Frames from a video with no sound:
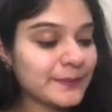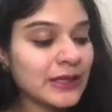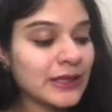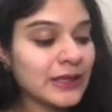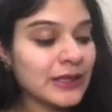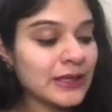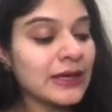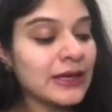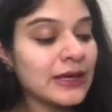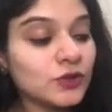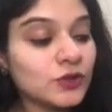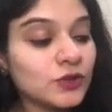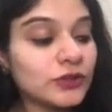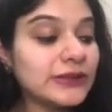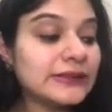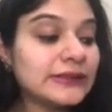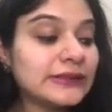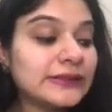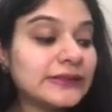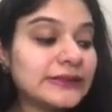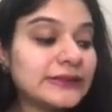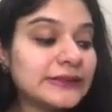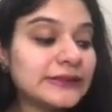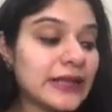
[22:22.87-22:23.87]
So this
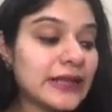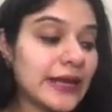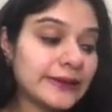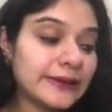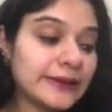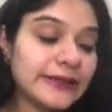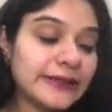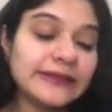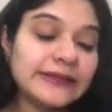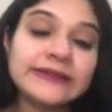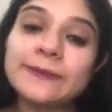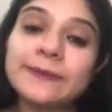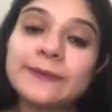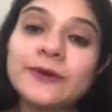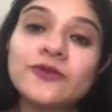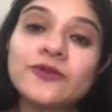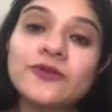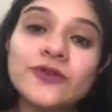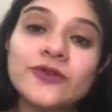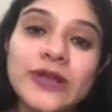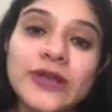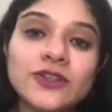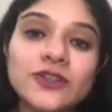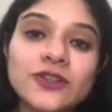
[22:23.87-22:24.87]
type, these type of
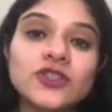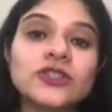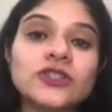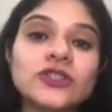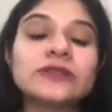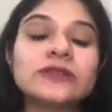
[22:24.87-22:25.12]
reactions are